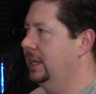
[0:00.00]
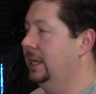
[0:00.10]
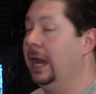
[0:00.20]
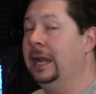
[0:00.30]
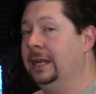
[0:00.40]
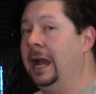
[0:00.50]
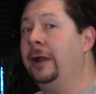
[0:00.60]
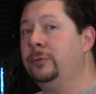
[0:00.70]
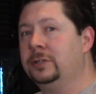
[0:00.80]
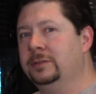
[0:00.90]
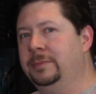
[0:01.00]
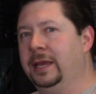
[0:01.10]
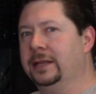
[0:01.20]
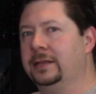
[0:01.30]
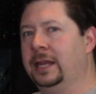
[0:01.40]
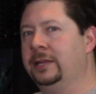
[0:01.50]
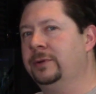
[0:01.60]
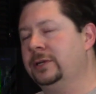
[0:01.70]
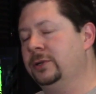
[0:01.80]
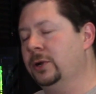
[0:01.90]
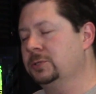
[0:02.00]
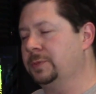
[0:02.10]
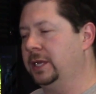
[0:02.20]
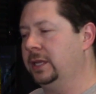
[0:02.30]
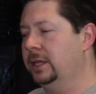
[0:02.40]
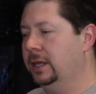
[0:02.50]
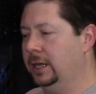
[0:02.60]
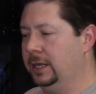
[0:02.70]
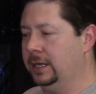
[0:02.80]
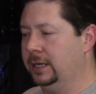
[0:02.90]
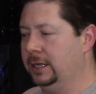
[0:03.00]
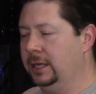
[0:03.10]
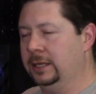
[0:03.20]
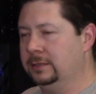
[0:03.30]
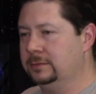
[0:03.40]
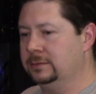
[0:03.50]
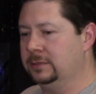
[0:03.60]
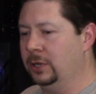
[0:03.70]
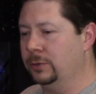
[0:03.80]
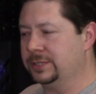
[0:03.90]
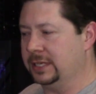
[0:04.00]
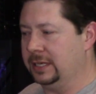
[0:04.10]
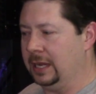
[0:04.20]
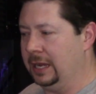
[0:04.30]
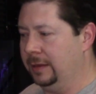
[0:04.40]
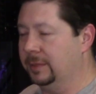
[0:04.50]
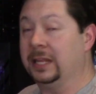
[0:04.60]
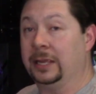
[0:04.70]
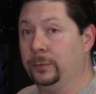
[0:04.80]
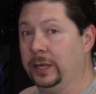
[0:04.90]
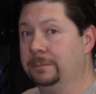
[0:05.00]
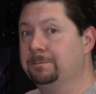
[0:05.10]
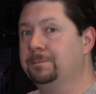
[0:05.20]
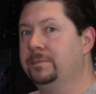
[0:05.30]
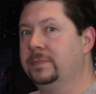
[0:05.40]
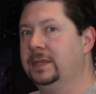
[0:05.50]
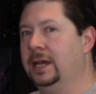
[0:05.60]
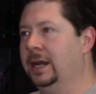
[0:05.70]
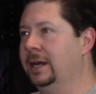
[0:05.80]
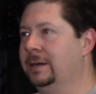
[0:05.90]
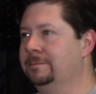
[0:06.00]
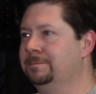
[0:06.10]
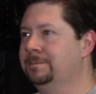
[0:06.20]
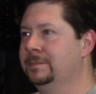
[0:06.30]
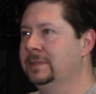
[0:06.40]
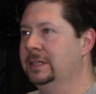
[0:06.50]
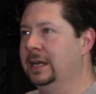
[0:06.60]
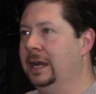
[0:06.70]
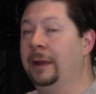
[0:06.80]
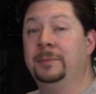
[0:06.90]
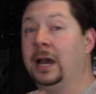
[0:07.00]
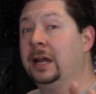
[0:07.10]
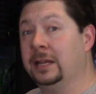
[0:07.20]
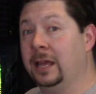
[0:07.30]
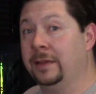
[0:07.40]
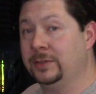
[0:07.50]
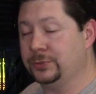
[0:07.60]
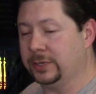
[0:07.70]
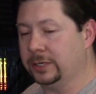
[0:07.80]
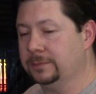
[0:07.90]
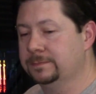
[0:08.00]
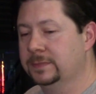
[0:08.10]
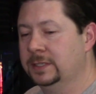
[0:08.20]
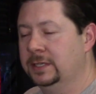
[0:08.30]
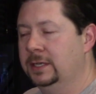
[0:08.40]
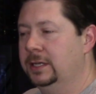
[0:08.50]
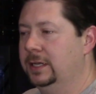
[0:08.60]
And I will admit, anyone who knows me knows that I am a lightweight. Me too. I'm not a heavy drinker. Yeah.